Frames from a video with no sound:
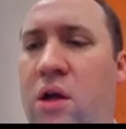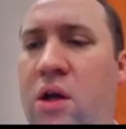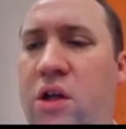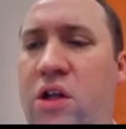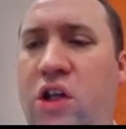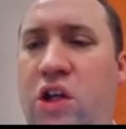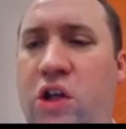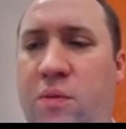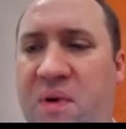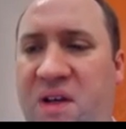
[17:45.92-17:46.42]

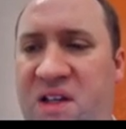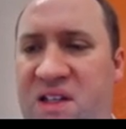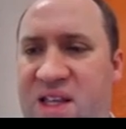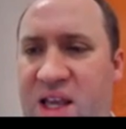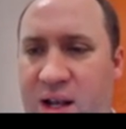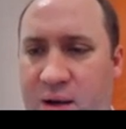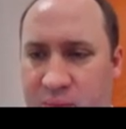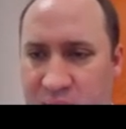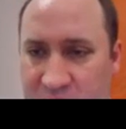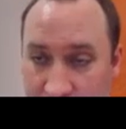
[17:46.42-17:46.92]
cubic
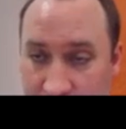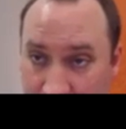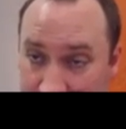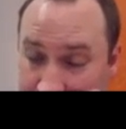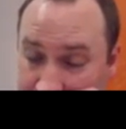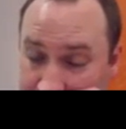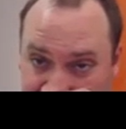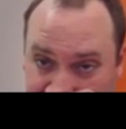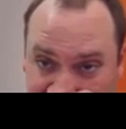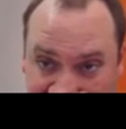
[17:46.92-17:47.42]
centimeter.
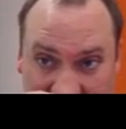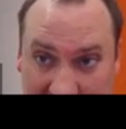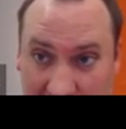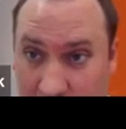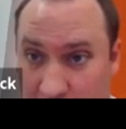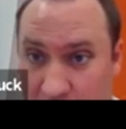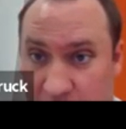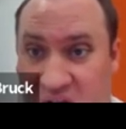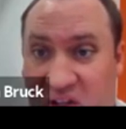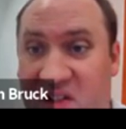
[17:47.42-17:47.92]

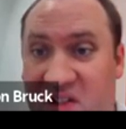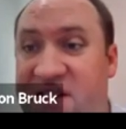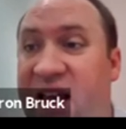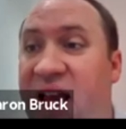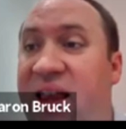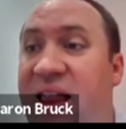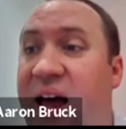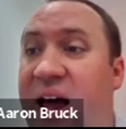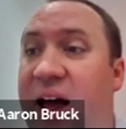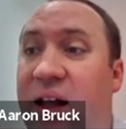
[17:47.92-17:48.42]
We could say
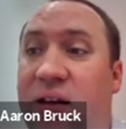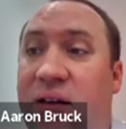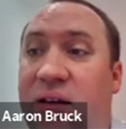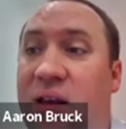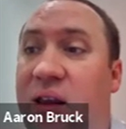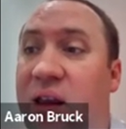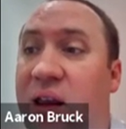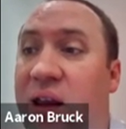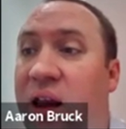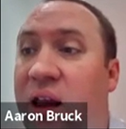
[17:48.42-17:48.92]
that
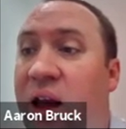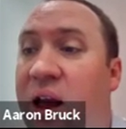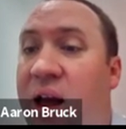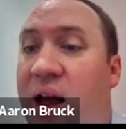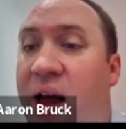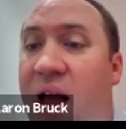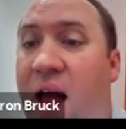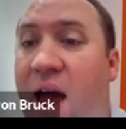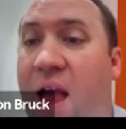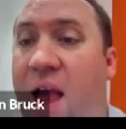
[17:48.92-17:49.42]

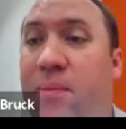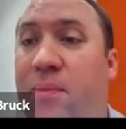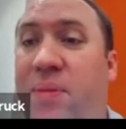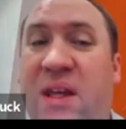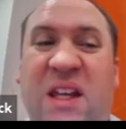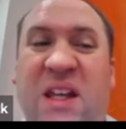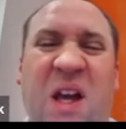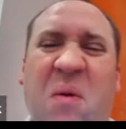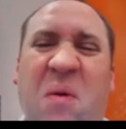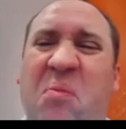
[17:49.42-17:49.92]
and be
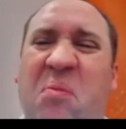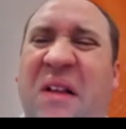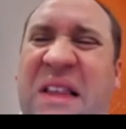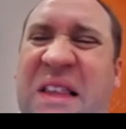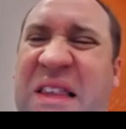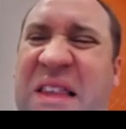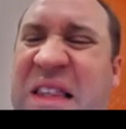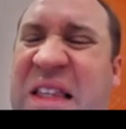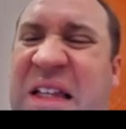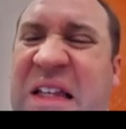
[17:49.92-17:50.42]

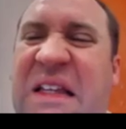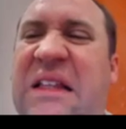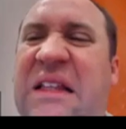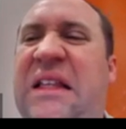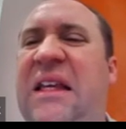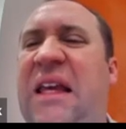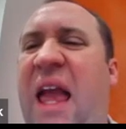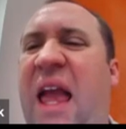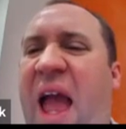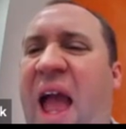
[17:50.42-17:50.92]

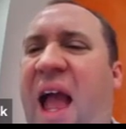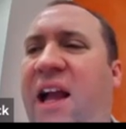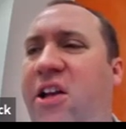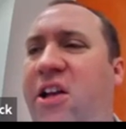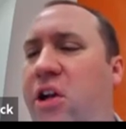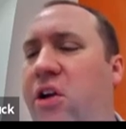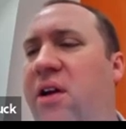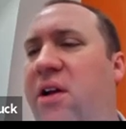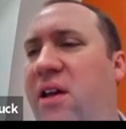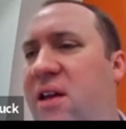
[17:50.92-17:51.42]
completely
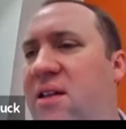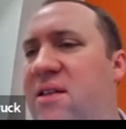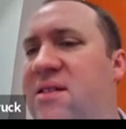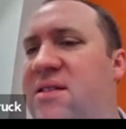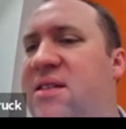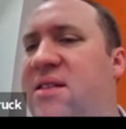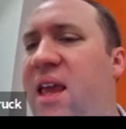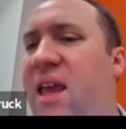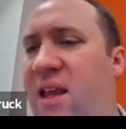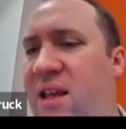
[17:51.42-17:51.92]
accurate in
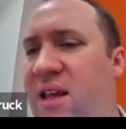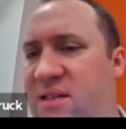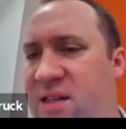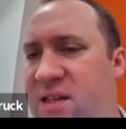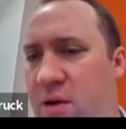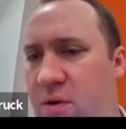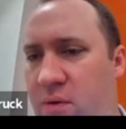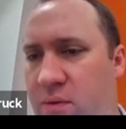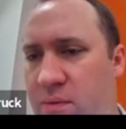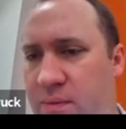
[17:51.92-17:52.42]
saying so.